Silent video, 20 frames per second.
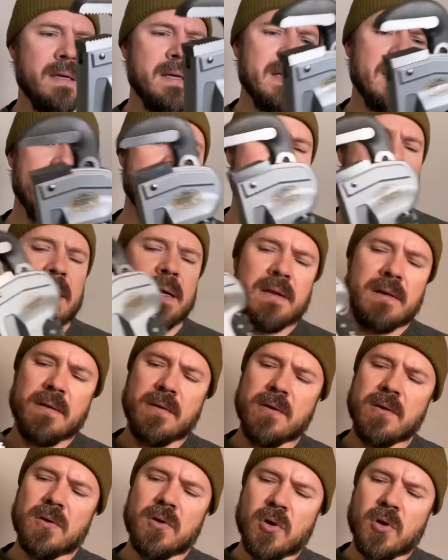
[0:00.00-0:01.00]
And
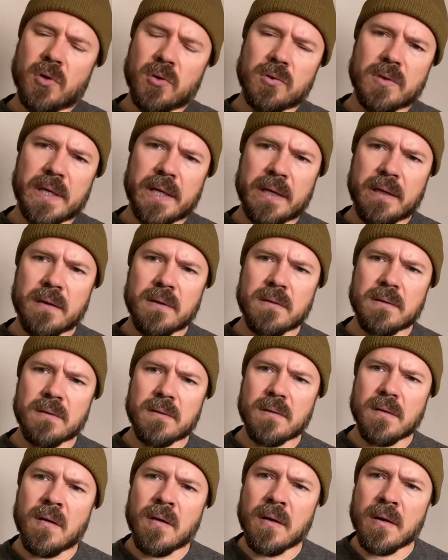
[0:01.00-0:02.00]
the knurling
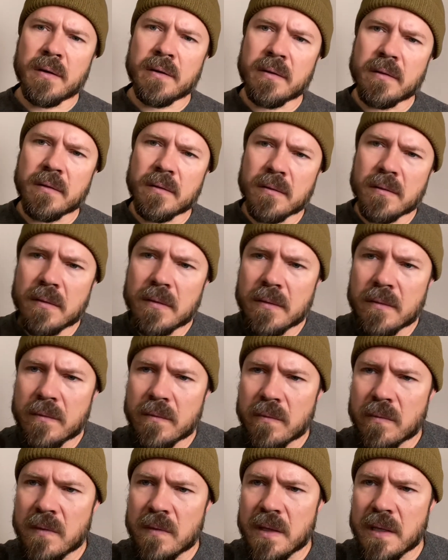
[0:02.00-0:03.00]
on
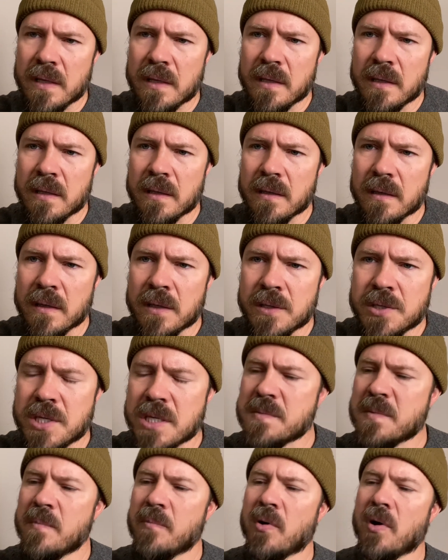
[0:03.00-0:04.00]
the
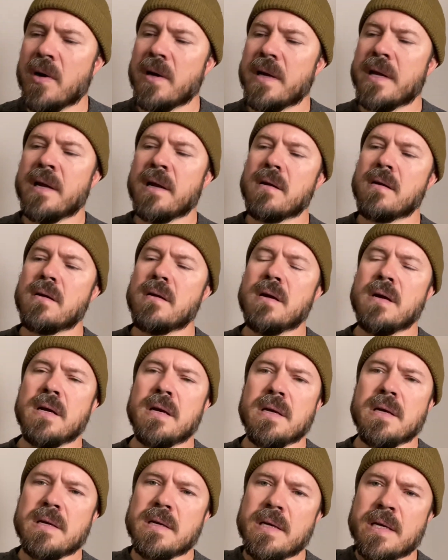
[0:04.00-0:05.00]
adjustment part here
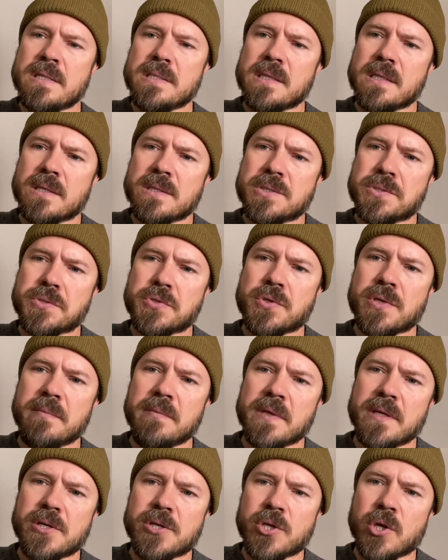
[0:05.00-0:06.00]
is
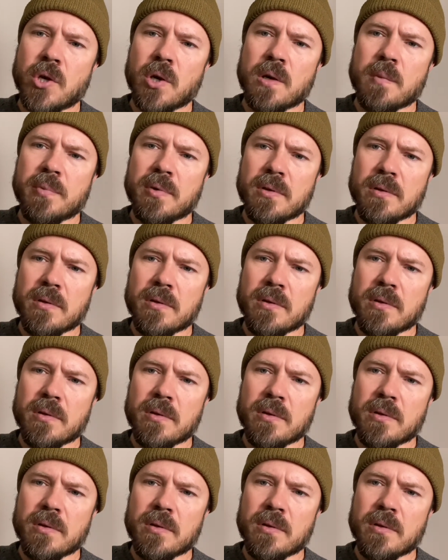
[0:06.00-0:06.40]
extremely sharp